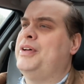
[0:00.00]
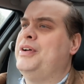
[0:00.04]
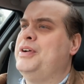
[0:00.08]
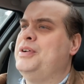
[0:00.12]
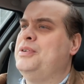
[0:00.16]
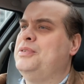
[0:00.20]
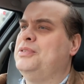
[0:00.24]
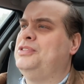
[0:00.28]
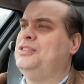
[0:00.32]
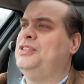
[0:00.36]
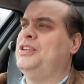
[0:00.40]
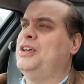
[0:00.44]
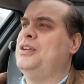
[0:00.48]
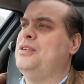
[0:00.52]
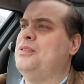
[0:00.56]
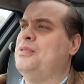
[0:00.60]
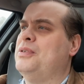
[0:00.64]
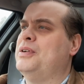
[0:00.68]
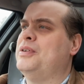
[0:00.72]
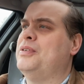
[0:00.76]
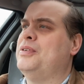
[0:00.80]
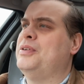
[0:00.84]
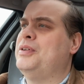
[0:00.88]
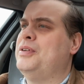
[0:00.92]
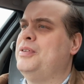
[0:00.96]
I also
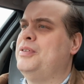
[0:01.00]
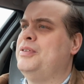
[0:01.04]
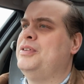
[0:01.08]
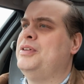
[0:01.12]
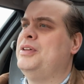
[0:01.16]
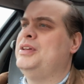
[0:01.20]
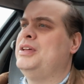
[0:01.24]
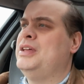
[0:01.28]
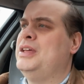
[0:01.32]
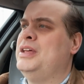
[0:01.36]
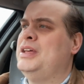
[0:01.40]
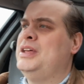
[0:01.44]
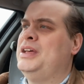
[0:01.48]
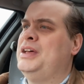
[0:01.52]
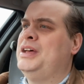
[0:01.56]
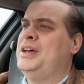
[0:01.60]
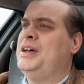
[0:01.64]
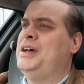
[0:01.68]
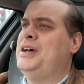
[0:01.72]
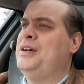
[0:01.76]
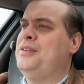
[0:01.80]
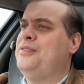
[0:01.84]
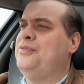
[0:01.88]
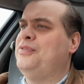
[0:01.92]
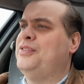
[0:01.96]
uh,
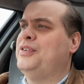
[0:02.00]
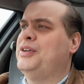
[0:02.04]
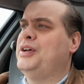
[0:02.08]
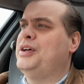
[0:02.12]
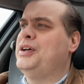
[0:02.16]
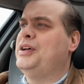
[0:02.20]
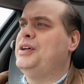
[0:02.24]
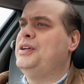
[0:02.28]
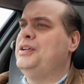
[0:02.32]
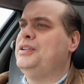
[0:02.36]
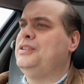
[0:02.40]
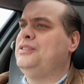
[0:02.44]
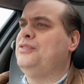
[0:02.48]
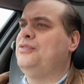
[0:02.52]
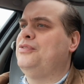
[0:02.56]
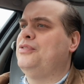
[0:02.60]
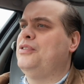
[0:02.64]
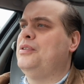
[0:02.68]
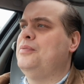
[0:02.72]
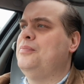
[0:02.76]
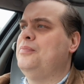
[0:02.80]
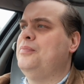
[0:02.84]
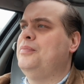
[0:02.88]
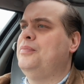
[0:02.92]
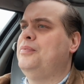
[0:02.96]
have uh, heard
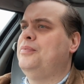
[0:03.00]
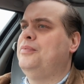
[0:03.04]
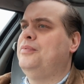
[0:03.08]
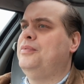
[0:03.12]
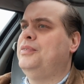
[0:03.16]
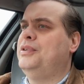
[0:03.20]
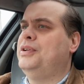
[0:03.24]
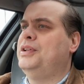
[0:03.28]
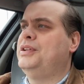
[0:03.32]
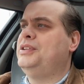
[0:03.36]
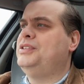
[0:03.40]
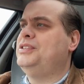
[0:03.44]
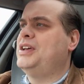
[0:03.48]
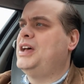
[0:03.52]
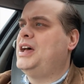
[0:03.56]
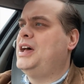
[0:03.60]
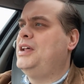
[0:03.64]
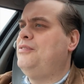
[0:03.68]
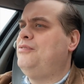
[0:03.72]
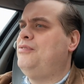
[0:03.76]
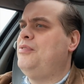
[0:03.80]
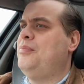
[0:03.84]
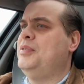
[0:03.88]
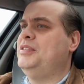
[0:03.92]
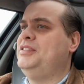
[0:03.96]
from
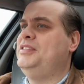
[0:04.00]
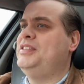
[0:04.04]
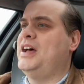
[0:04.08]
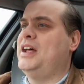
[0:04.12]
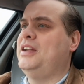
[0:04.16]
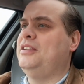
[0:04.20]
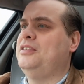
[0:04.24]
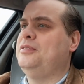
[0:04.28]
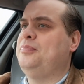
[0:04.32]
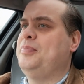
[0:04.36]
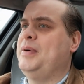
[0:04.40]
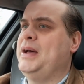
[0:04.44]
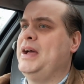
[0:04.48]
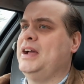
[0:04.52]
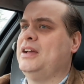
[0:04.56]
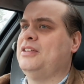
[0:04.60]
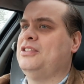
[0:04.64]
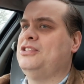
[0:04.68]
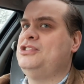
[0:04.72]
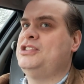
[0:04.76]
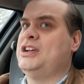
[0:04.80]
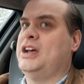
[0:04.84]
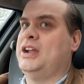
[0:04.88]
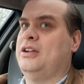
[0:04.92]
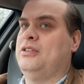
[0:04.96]
Dan from Dan's
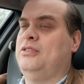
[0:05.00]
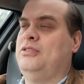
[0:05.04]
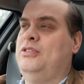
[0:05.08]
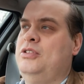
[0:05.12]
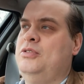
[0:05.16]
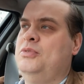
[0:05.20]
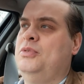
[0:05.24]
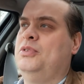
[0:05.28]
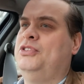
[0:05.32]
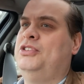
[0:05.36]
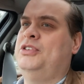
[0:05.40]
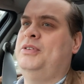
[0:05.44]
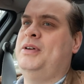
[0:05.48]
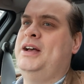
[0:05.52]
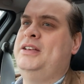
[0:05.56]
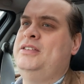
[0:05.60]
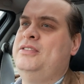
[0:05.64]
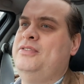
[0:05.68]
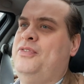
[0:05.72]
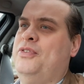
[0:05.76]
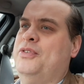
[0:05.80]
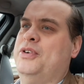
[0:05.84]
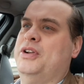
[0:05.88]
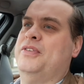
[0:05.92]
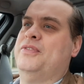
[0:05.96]
Bangers channel, who also has
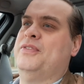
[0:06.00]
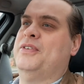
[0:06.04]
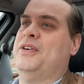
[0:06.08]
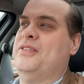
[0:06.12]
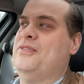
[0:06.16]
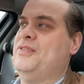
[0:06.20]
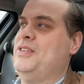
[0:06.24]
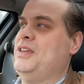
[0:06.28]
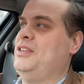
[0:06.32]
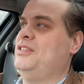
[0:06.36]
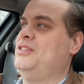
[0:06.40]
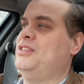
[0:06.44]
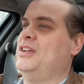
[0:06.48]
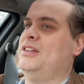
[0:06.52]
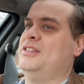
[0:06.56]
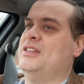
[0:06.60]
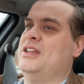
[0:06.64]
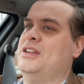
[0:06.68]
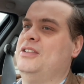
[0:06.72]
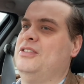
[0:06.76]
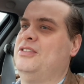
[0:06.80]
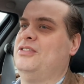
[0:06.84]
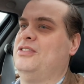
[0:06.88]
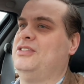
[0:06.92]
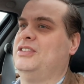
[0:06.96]
a 45 V 6
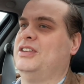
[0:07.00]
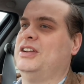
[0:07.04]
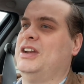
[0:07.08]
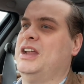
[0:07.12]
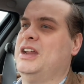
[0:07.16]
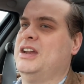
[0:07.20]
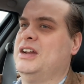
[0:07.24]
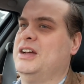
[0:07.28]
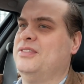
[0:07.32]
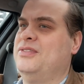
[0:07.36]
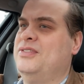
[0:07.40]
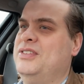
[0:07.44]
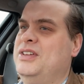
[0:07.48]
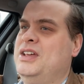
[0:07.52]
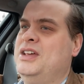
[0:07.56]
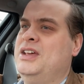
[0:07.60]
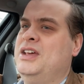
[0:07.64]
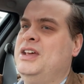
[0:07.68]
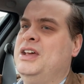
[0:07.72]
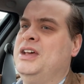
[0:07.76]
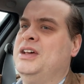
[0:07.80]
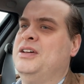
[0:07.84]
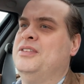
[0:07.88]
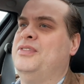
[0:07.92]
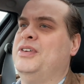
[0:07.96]
interestingly enough,
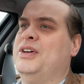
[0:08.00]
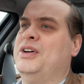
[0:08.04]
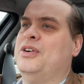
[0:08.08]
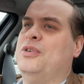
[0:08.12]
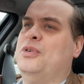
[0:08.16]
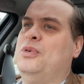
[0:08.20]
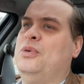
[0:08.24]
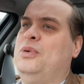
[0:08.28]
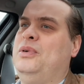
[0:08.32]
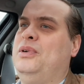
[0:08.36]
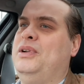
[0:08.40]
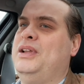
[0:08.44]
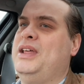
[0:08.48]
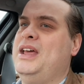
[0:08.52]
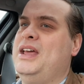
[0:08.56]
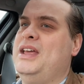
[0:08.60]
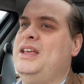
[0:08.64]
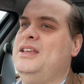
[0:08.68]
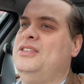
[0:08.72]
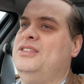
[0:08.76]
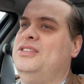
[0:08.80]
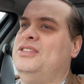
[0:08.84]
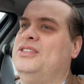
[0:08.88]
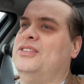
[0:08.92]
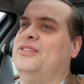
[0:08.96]
that all
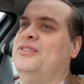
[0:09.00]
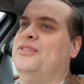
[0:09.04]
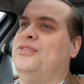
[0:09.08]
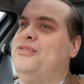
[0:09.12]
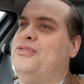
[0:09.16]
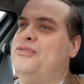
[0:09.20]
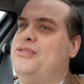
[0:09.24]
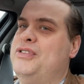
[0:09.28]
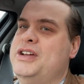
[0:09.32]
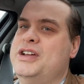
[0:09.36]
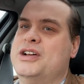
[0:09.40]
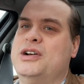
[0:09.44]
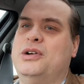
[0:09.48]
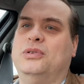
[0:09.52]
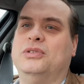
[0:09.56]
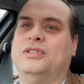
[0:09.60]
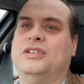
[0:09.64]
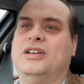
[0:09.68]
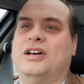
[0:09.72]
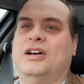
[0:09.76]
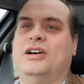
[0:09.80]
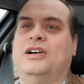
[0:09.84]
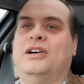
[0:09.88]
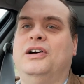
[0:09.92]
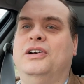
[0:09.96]
his three old
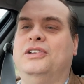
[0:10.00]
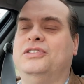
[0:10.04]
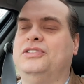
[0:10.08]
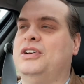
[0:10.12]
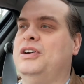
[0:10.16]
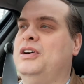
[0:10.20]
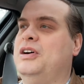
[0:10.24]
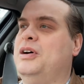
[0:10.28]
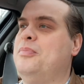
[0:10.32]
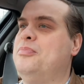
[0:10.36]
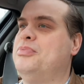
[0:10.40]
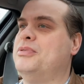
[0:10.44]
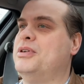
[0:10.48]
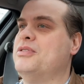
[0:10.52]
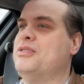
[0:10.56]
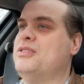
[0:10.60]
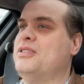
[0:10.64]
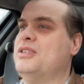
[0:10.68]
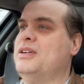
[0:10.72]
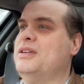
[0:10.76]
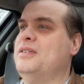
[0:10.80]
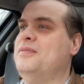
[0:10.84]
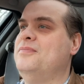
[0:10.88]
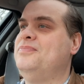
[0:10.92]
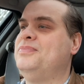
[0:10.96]
cars are
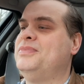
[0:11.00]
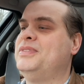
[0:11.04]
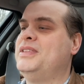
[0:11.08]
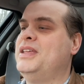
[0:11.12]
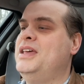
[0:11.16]
broken.